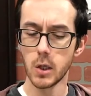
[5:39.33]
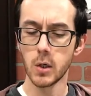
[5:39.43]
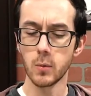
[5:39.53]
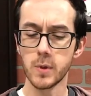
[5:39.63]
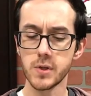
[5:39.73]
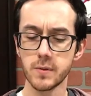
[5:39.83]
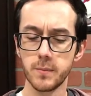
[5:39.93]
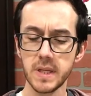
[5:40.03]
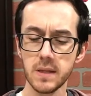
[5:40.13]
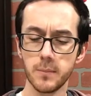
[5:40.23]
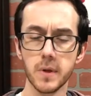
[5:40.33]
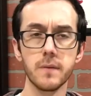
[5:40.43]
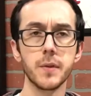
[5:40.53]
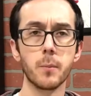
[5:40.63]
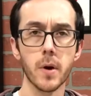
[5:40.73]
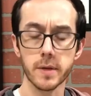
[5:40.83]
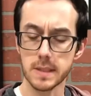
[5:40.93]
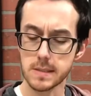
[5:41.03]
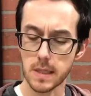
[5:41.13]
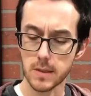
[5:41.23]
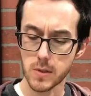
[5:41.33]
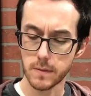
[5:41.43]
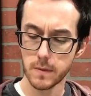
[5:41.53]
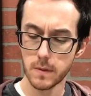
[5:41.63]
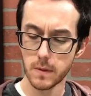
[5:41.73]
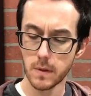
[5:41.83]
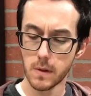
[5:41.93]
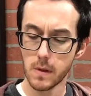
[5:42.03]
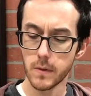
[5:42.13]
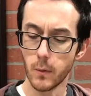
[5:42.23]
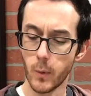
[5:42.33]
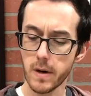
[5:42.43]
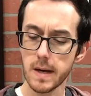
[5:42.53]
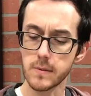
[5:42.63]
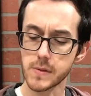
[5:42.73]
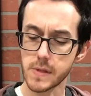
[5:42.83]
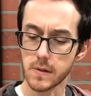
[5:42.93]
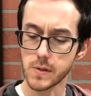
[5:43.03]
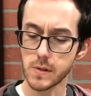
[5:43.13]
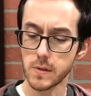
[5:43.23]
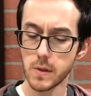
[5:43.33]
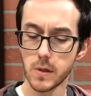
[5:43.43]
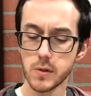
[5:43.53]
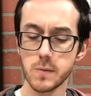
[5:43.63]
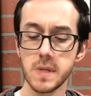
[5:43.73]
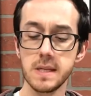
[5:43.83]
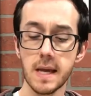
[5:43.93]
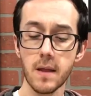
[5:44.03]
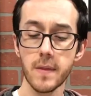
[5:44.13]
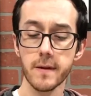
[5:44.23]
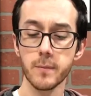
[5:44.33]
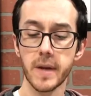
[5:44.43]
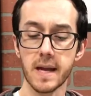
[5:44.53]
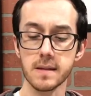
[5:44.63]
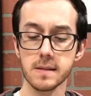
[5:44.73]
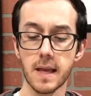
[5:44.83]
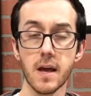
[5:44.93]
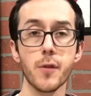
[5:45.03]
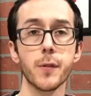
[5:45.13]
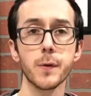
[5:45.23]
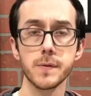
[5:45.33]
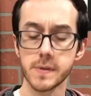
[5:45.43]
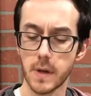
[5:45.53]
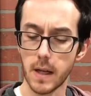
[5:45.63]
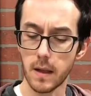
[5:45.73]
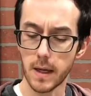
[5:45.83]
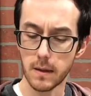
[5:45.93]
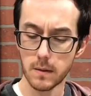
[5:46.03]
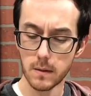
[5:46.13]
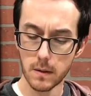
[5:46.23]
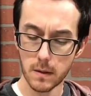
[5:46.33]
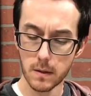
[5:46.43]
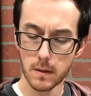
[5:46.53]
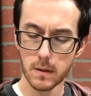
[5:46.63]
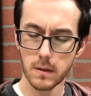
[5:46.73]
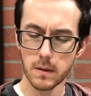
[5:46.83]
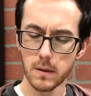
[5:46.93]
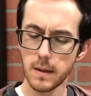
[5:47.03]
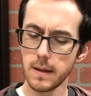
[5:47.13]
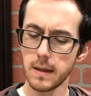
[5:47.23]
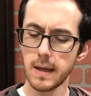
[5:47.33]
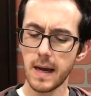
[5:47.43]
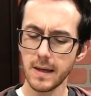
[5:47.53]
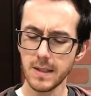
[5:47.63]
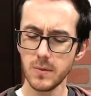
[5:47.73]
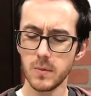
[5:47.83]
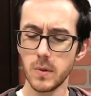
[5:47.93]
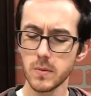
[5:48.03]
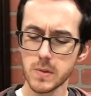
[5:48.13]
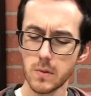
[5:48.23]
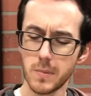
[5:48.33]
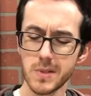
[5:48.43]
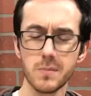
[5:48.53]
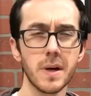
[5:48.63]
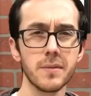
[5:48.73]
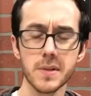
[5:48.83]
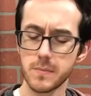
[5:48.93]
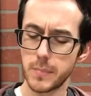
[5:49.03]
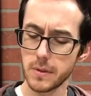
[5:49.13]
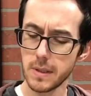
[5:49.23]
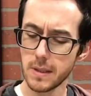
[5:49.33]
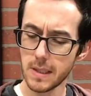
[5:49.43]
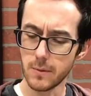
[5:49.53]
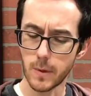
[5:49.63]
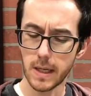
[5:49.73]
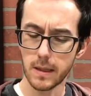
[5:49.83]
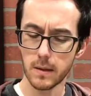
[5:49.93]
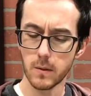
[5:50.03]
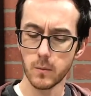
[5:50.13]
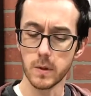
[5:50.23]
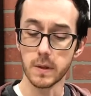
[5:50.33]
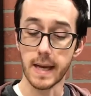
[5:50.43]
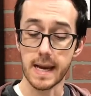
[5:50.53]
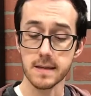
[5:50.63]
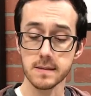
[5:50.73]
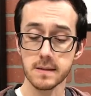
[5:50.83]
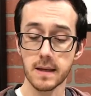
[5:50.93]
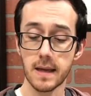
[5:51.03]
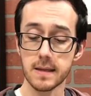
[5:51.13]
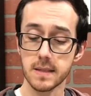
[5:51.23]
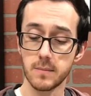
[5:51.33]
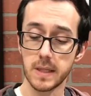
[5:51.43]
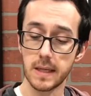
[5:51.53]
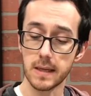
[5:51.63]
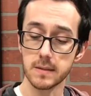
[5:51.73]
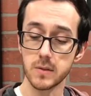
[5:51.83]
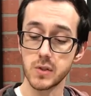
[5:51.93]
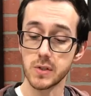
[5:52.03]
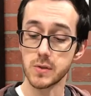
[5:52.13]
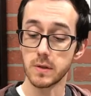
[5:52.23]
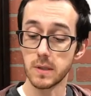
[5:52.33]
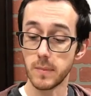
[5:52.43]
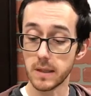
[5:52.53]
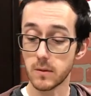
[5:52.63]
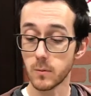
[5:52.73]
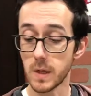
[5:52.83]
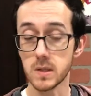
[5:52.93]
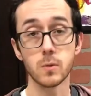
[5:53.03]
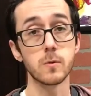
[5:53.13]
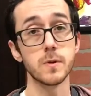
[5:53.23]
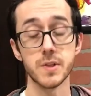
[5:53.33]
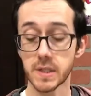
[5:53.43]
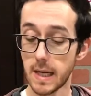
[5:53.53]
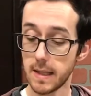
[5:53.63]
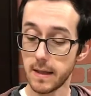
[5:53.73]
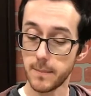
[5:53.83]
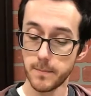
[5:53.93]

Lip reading: "We should be above the market section. The warehouse section should be down there past that third skylight." "How do you know so much about this building anyway?" Will asked as they began to gingerly make their way toward the skylight.